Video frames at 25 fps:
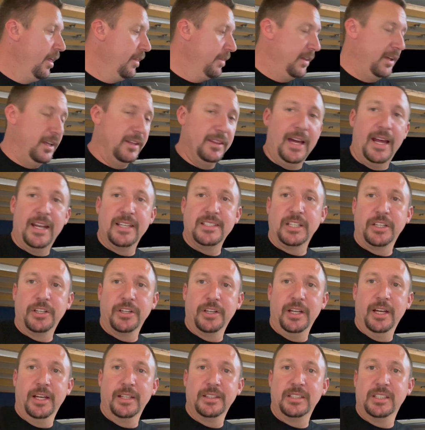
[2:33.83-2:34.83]
then that is a
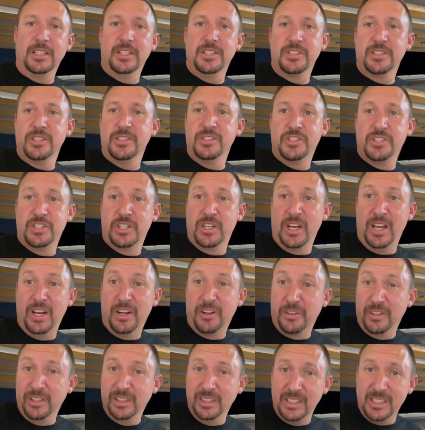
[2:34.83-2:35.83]
good healthy engine,
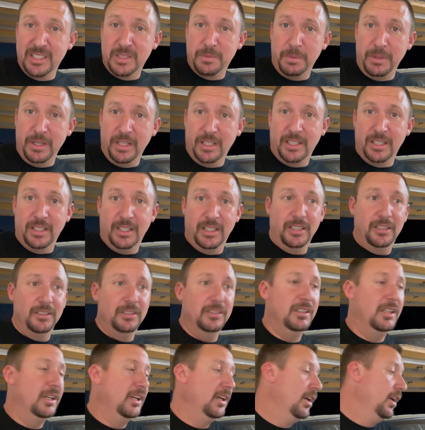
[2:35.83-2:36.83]
generally
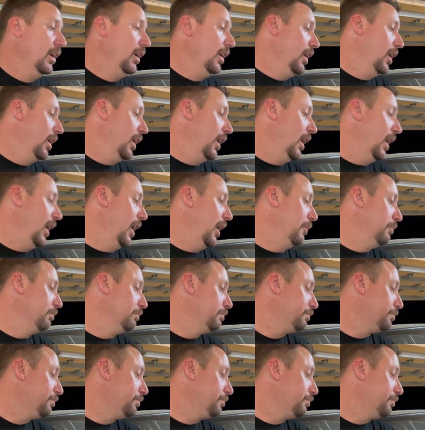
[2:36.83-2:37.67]
speaking. And